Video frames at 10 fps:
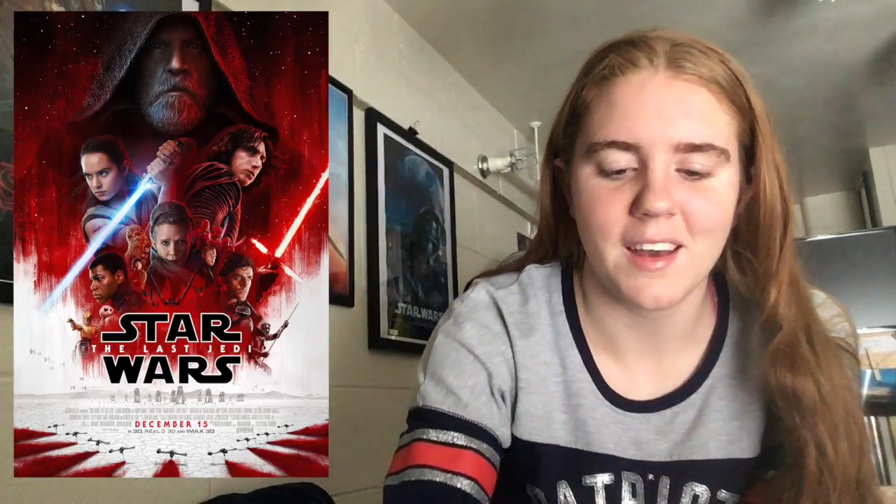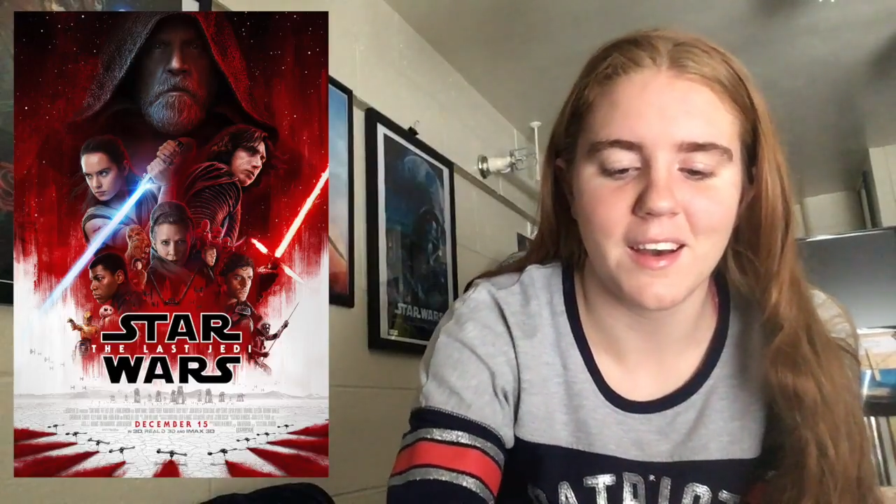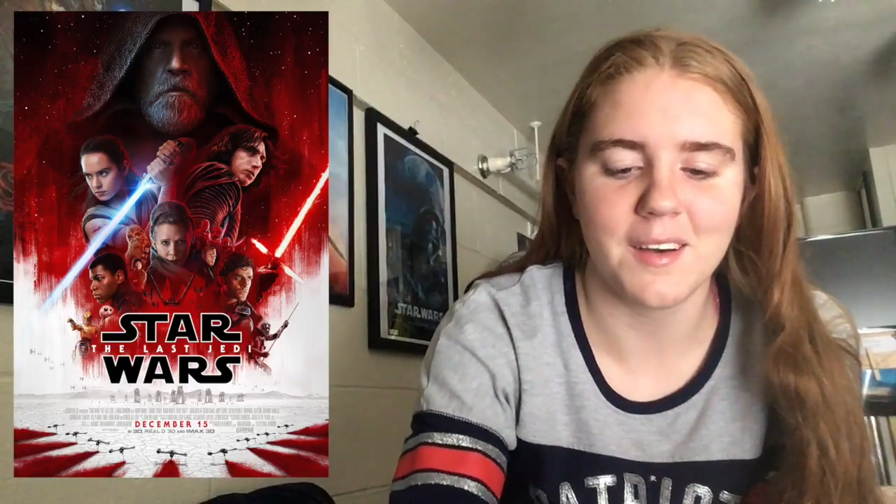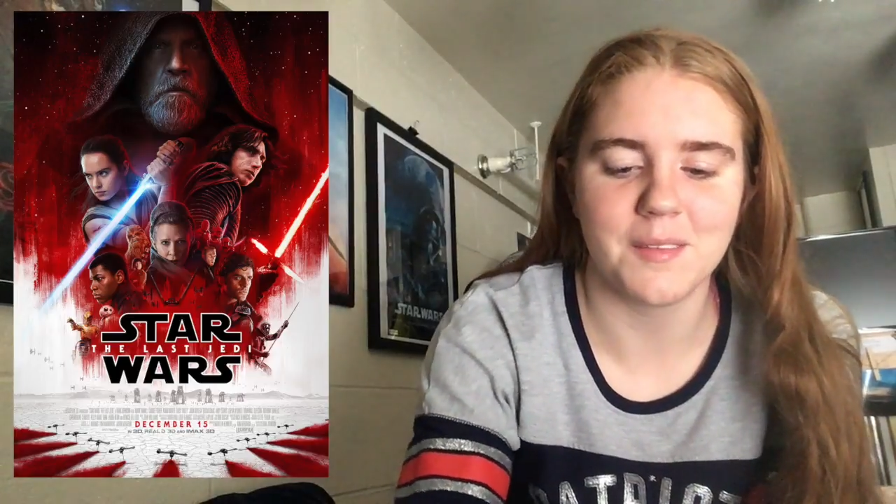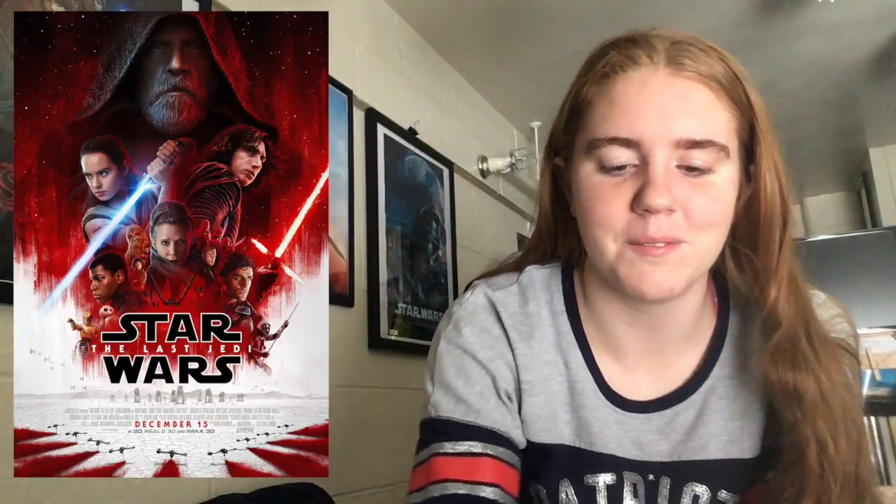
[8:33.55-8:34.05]

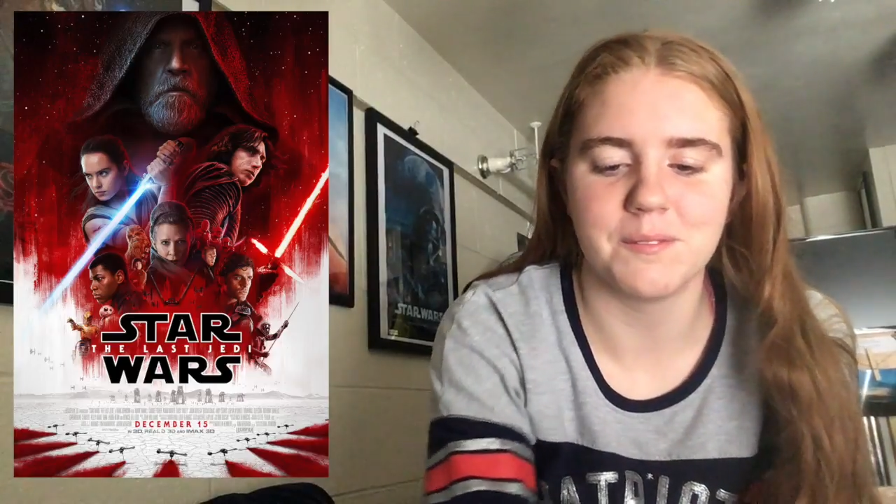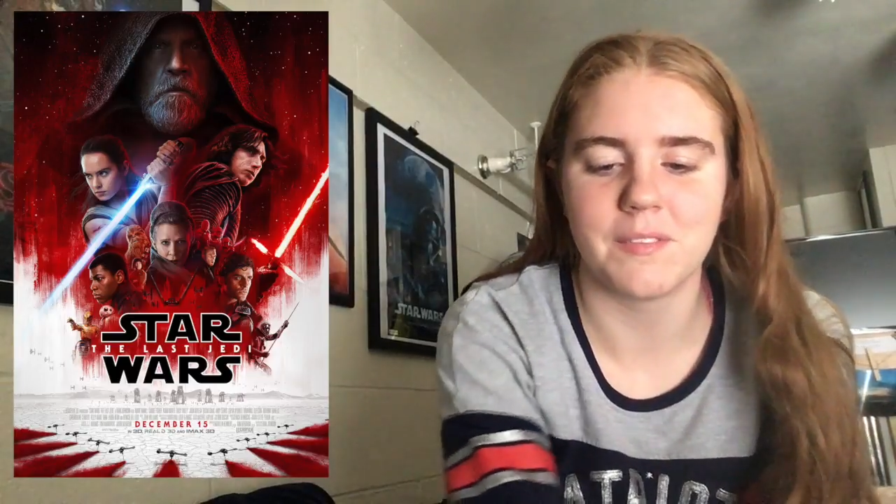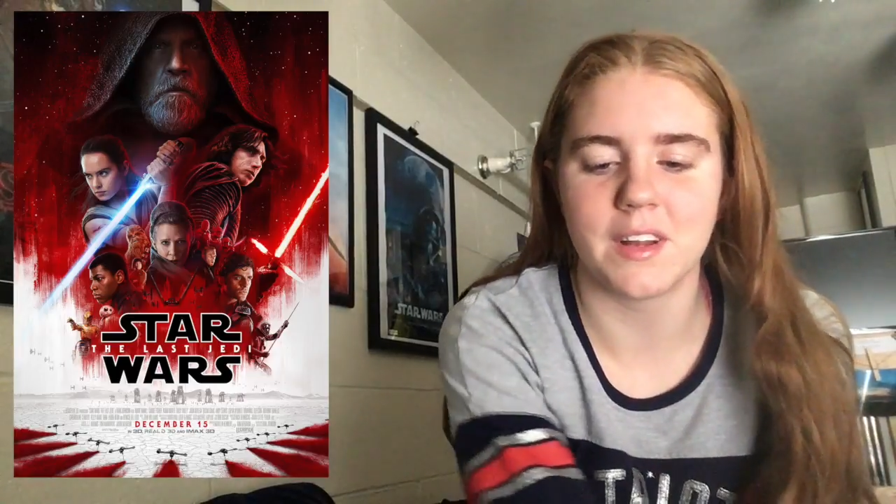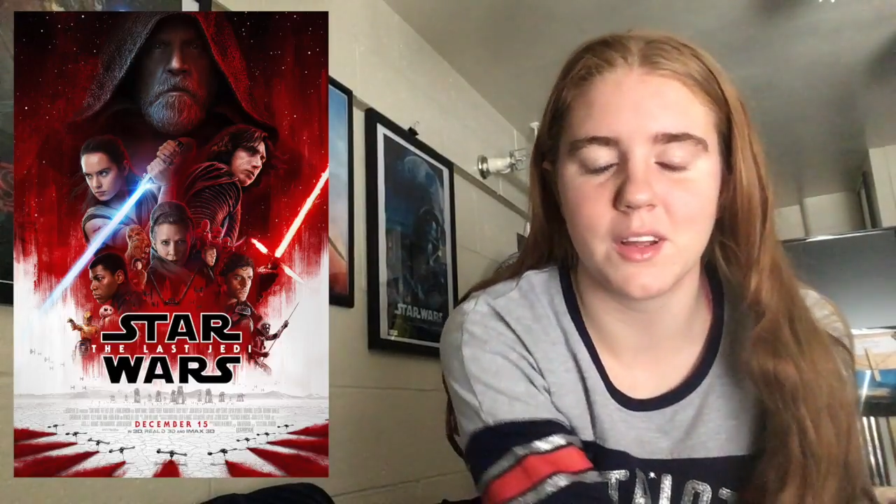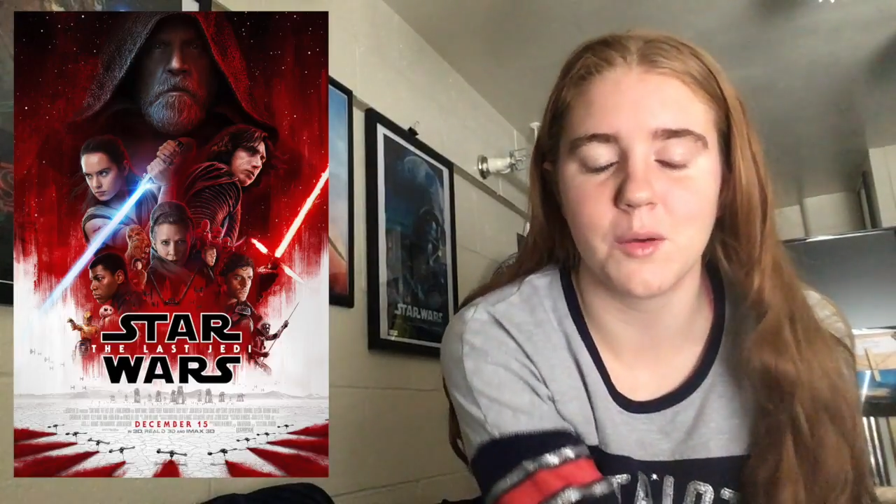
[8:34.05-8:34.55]
Um,
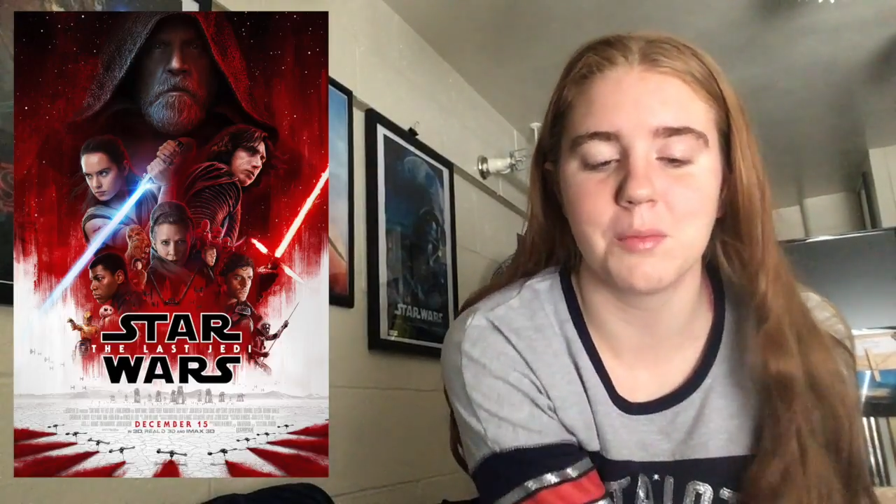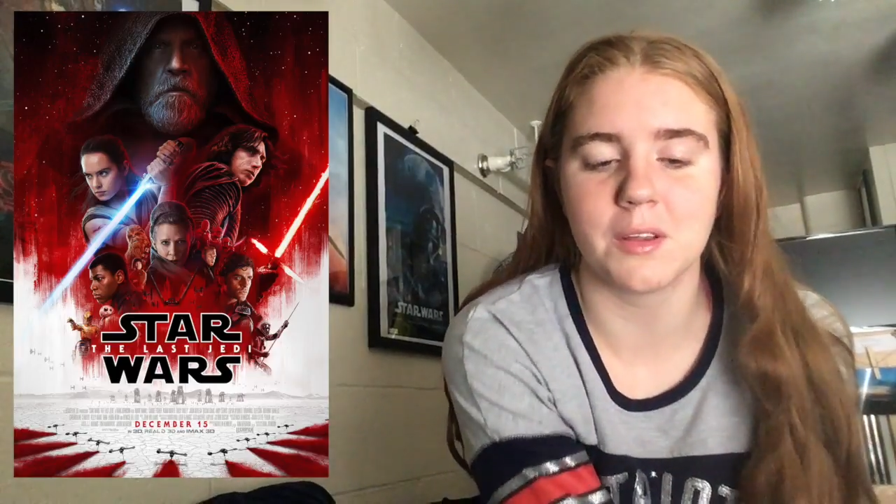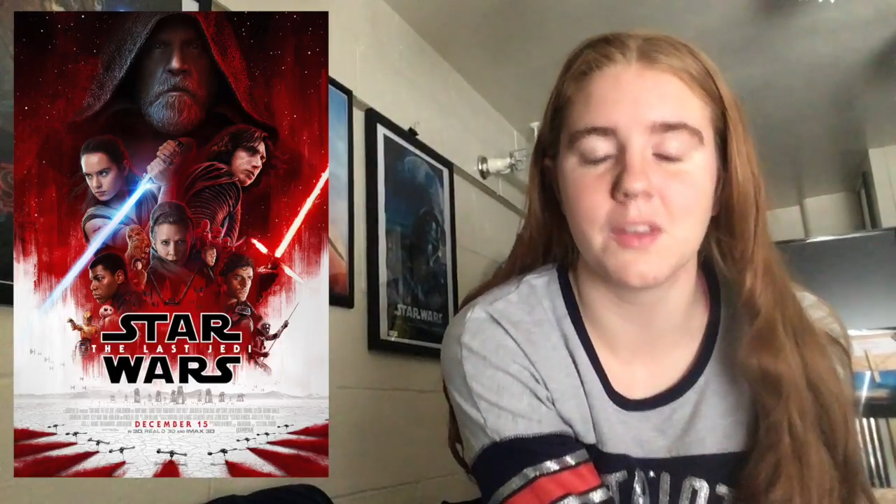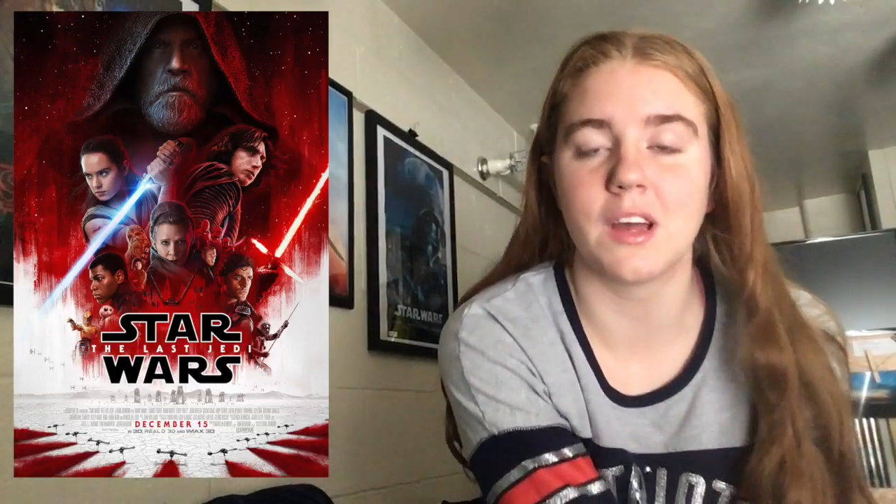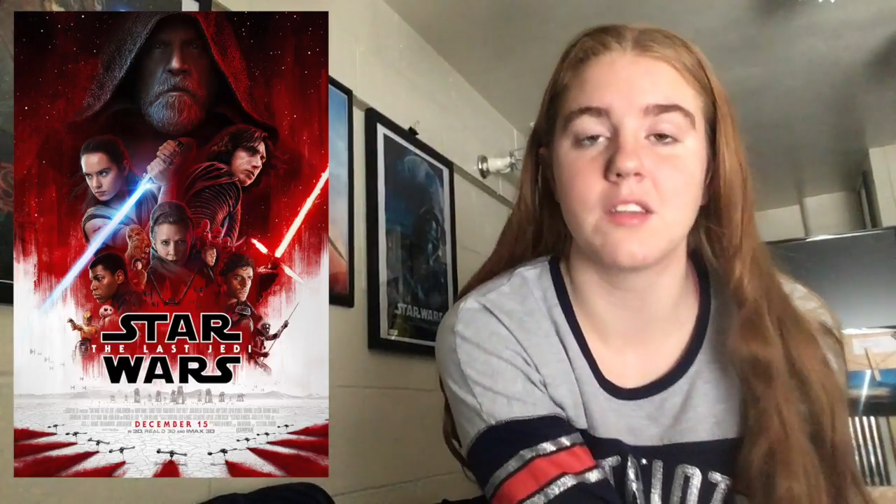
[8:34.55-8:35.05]
and I hope
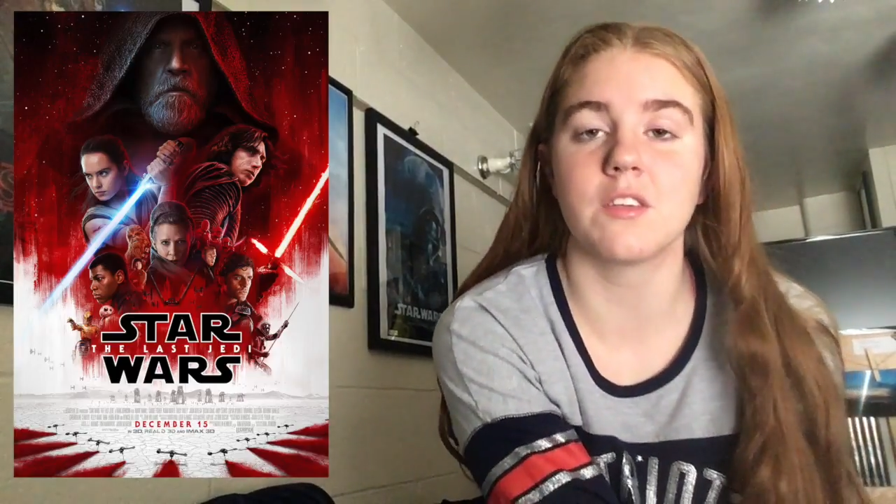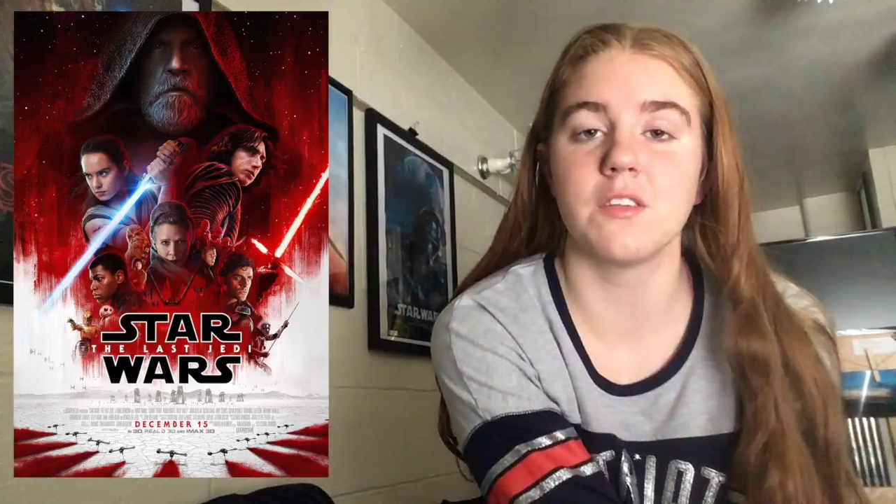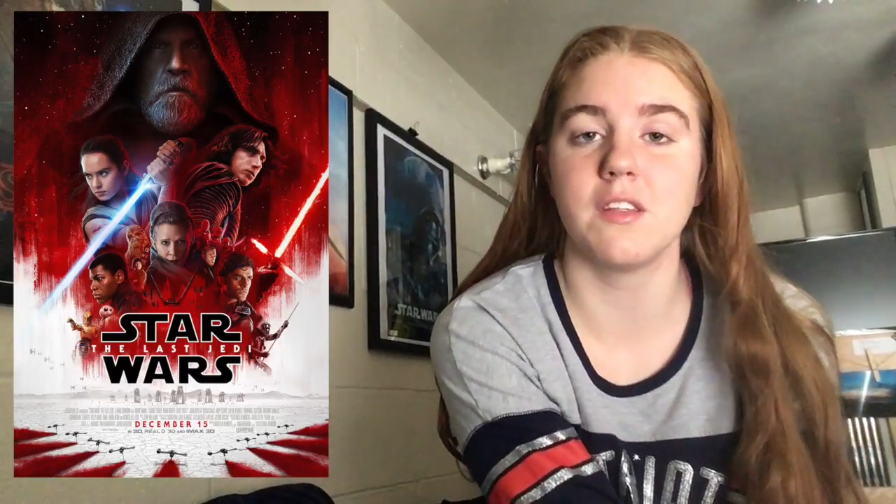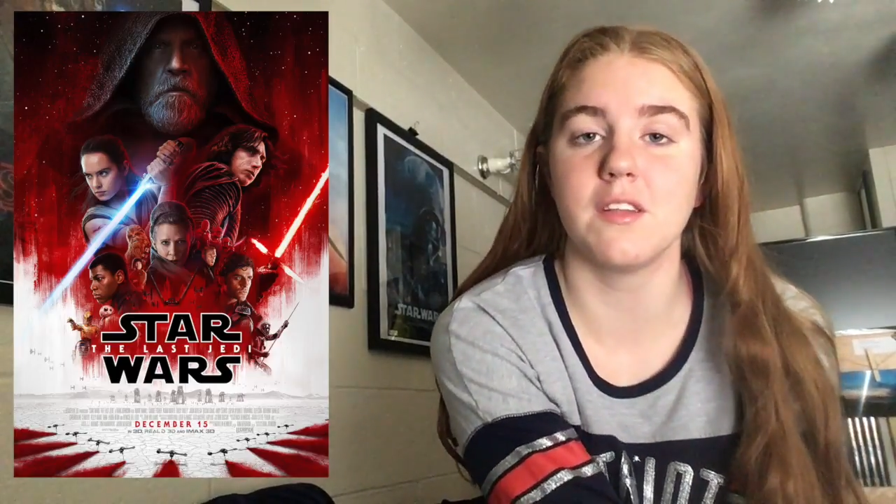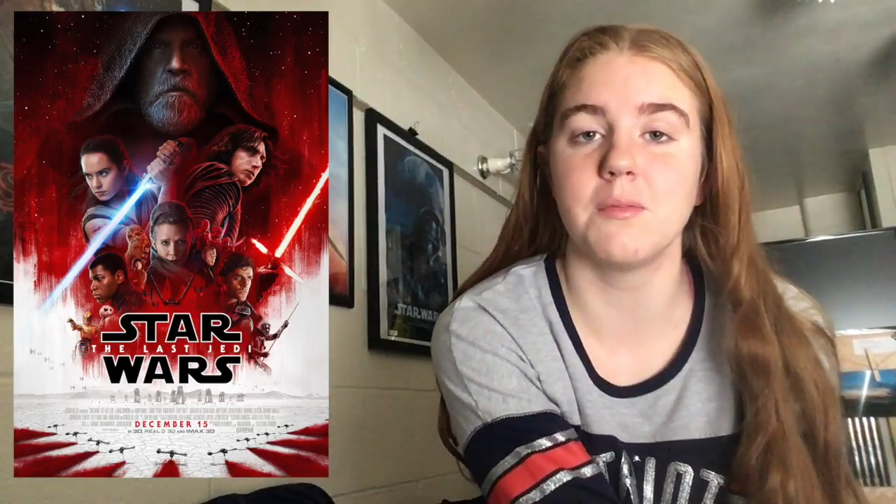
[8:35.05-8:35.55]
that you guys
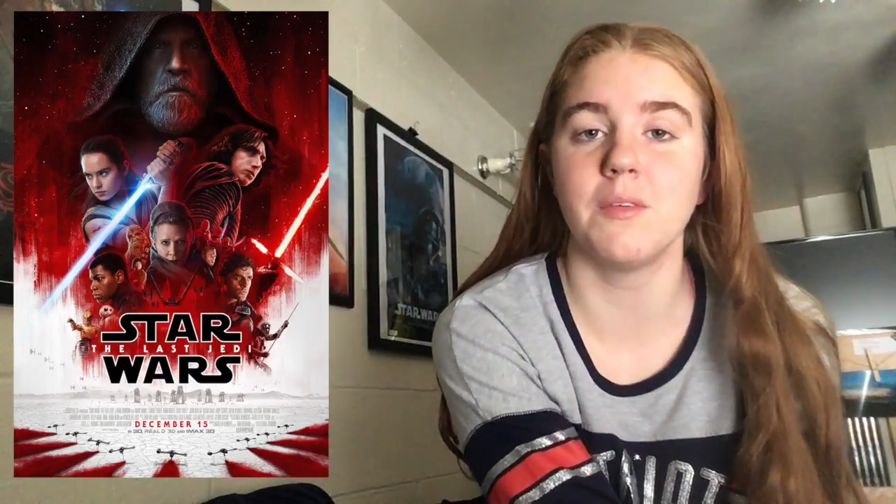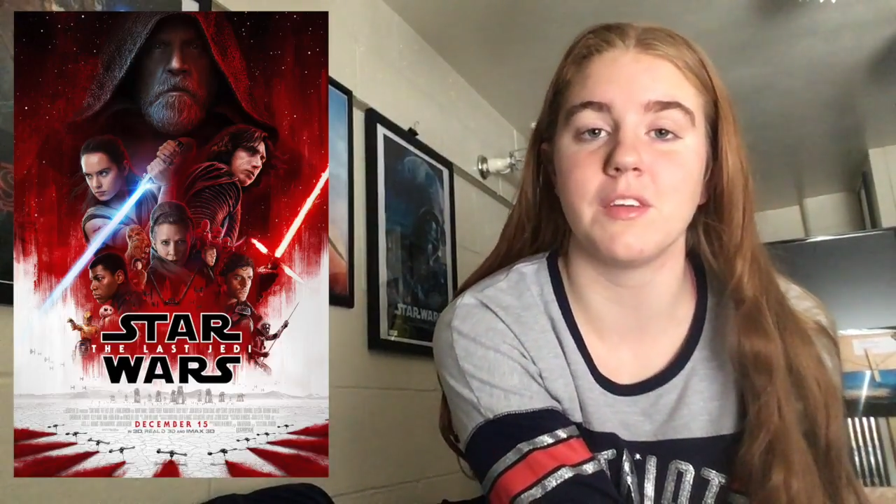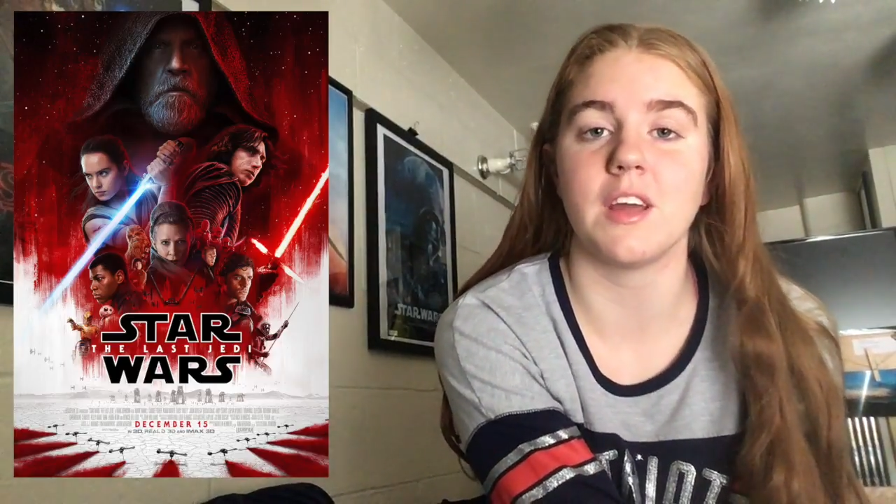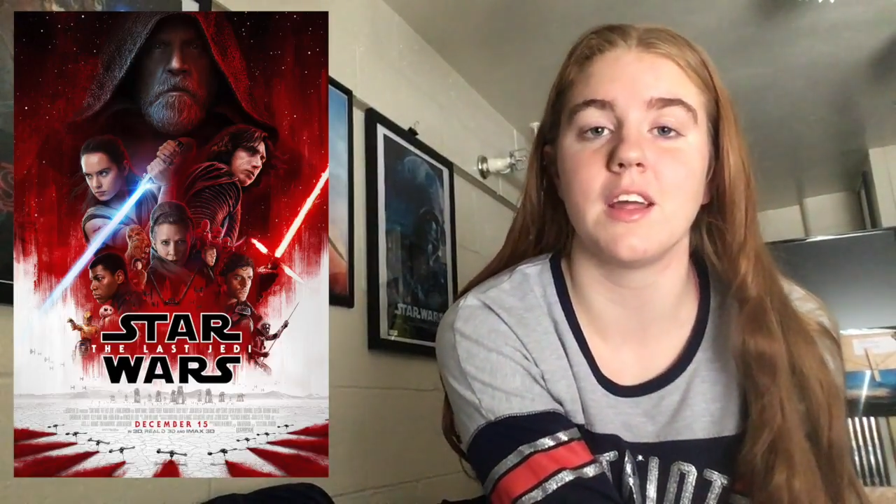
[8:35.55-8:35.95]
go see this movie.